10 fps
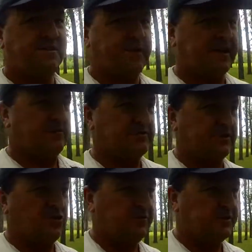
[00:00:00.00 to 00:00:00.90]
it becomes a
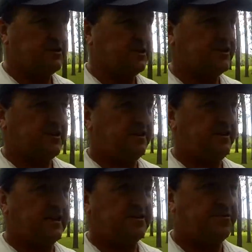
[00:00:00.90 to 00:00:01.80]
composition.
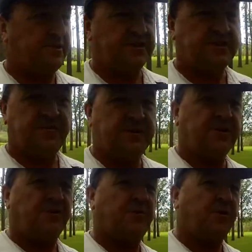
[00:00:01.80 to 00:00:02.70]
And that's pretty
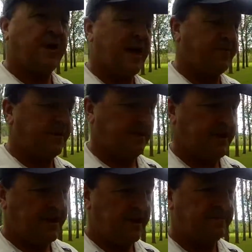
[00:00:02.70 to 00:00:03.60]
typical of what happened
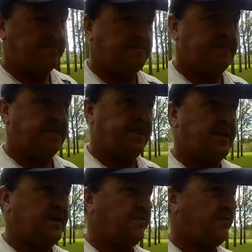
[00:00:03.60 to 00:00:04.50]
here.
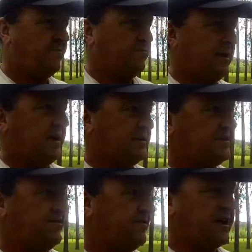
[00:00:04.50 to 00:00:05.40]
Driving
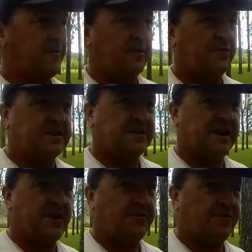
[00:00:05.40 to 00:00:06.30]
past here a couple of weeks
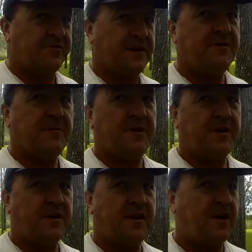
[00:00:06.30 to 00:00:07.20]
ago with a friend of
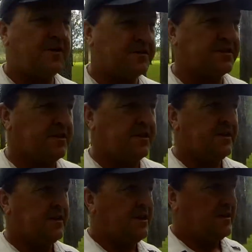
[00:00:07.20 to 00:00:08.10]
mine, I noticed
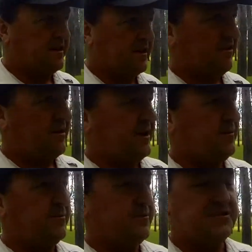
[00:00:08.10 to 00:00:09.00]
the light
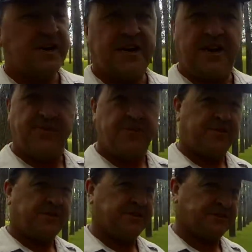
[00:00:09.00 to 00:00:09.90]
projecting through
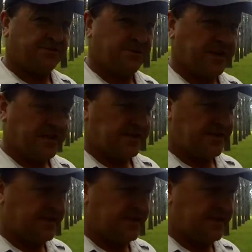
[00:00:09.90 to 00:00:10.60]
these trees,